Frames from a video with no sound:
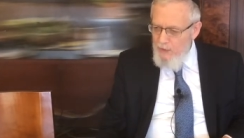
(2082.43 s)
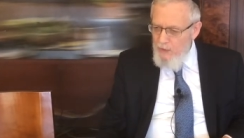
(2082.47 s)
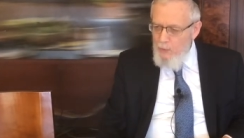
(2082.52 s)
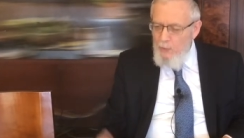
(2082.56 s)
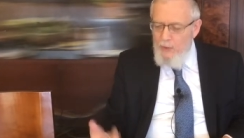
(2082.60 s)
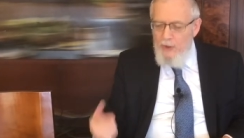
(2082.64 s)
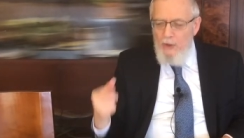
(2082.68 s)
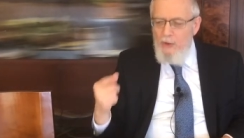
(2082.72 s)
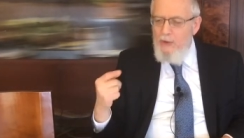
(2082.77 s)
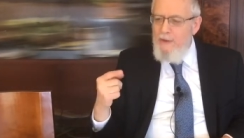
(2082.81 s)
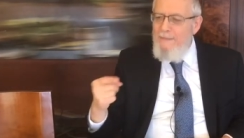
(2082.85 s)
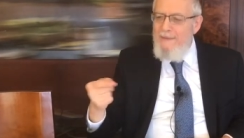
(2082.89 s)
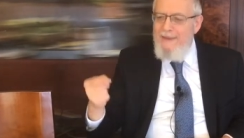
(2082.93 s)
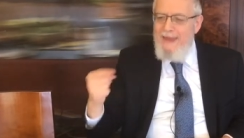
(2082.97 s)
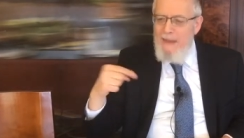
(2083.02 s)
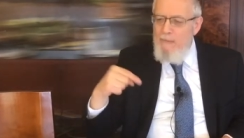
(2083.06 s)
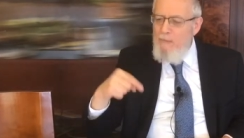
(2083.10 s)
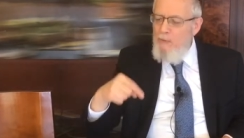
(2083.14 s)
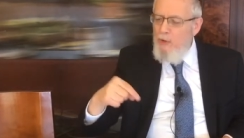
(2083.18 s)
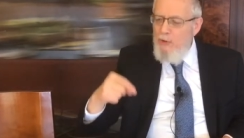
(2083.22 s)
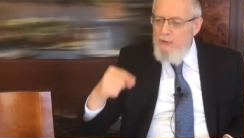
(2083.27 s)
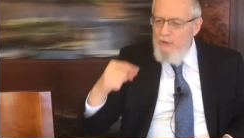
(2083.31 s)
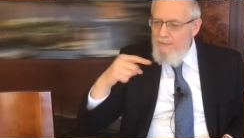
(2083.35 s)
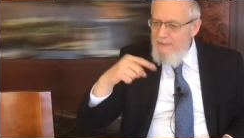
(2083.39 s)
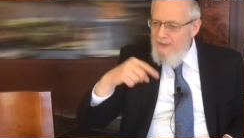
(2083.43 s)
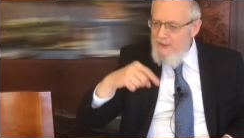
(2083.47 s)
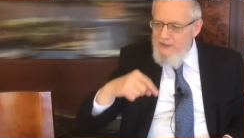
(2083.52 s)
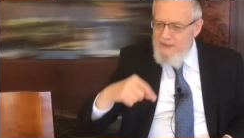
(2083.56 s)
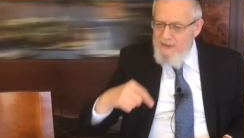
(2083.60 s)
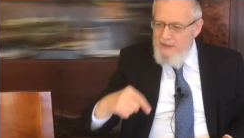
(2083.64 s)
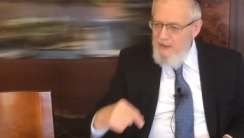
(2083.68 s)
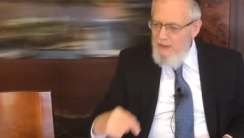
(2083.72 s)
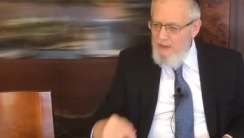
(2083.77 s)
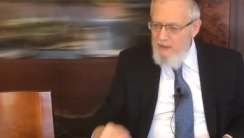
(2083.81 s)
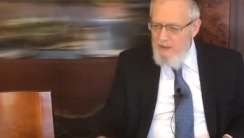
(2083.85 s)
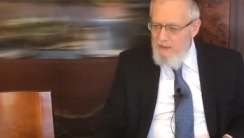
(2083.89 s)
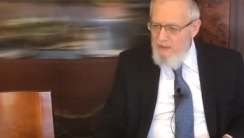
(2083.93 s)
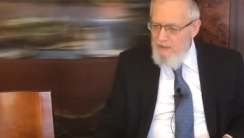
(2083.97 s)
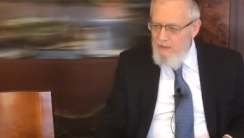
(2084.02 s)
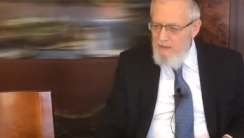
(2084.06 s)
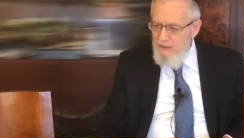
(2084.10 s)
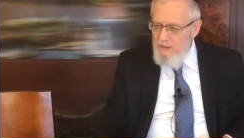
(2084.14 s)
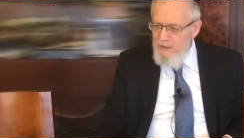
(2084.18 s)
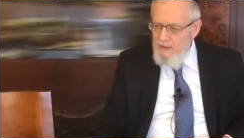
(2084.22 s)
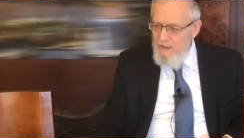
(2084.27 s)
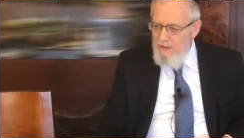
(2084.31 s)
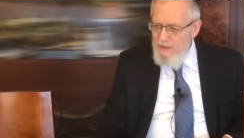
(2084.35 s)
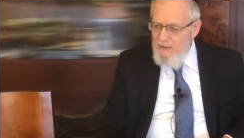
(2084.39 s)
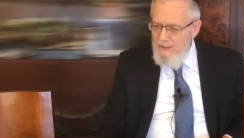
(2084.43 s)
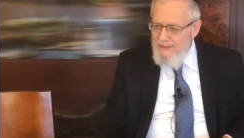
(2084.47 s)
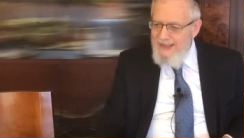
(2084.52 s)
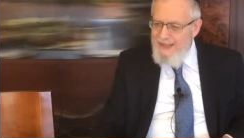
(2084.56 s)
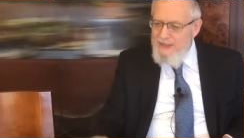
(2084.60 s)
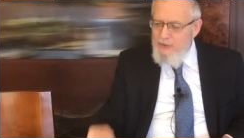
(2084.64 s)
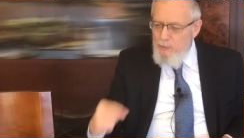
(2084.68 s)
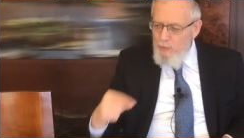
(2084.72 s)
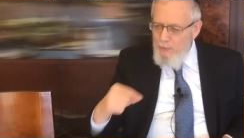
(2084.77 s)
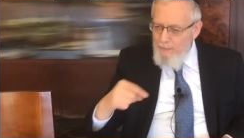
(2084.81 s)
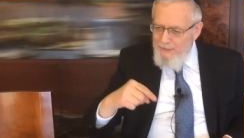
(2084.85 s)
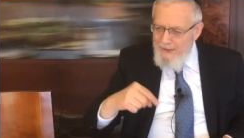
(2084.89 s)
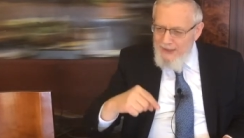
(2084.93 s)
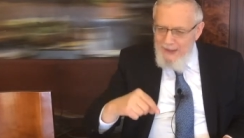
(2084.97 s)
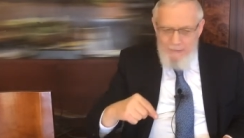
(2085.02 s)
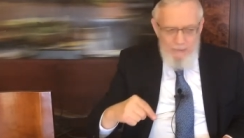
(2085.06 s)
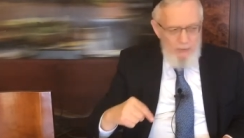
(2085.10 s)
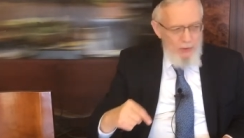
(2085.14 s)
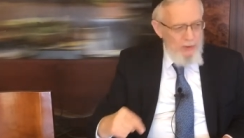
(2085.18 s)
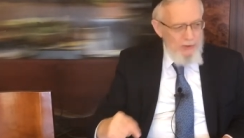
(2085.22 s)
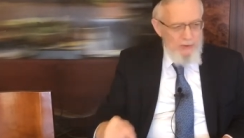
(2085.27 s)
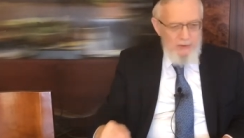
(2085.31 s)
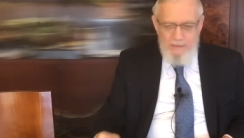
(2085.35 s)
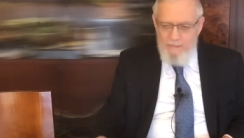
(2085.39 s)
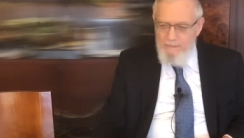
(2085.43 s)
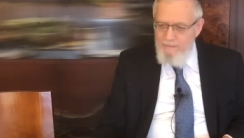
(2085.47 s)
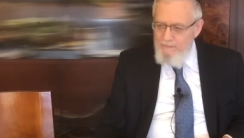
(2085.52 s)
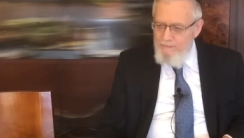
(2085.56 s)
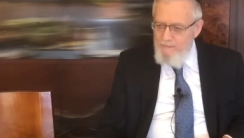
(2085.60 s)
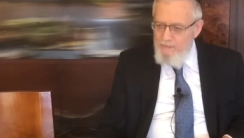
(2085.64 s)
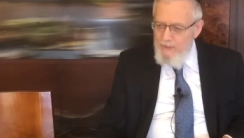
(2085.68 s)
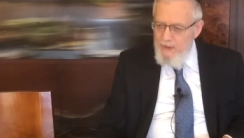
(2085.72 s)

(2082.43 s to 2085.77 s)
We only became Odom at Sinai. That's when we became Odom.